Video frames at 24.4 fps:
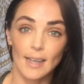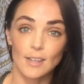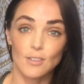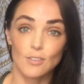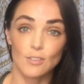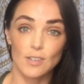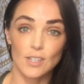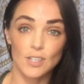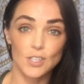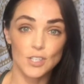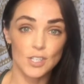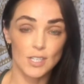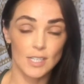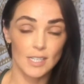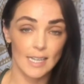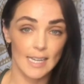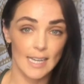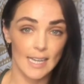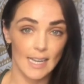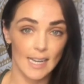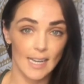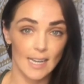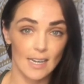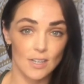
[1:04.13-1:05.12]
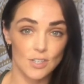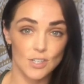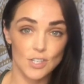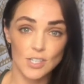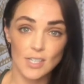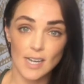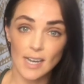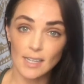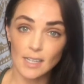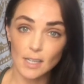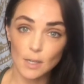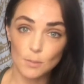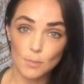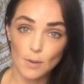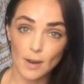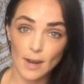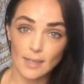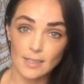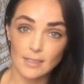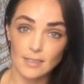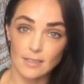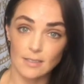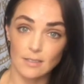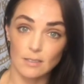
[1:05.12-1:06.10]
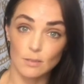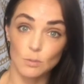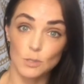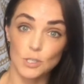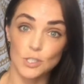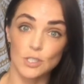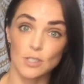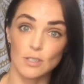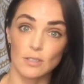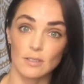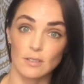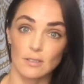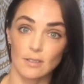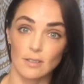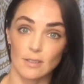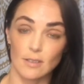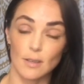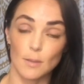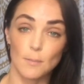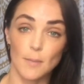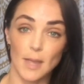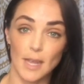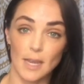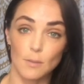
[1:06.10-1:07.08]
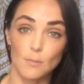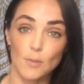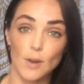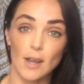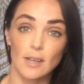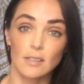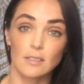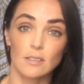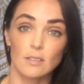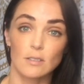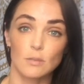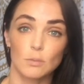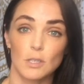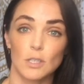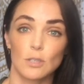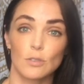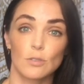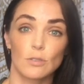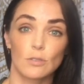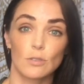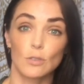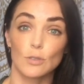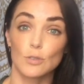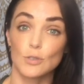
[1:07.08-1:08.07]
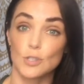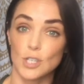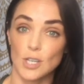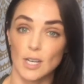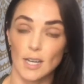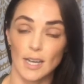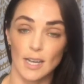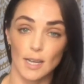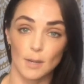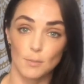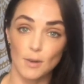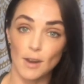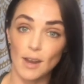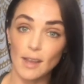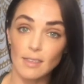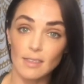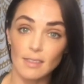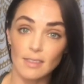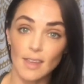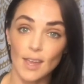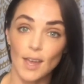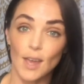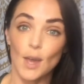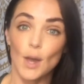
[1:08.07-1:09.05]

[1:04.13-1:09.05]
traditionally in Ashtanga practice, which is the main practice we use, Ujjayi Breath,